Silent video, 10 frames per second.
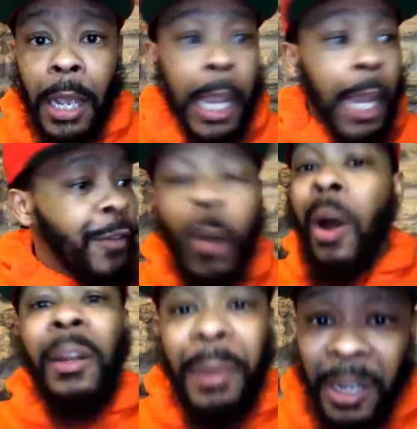if you
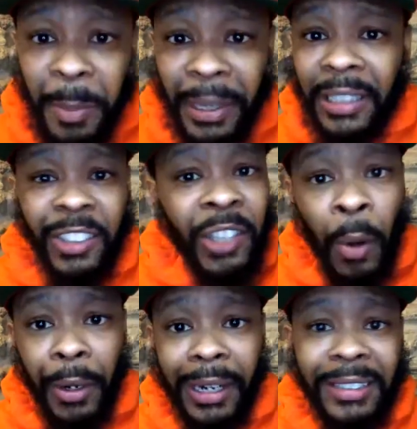want to be the biggest
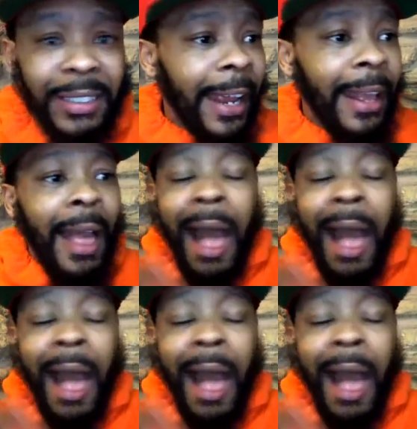donor and say,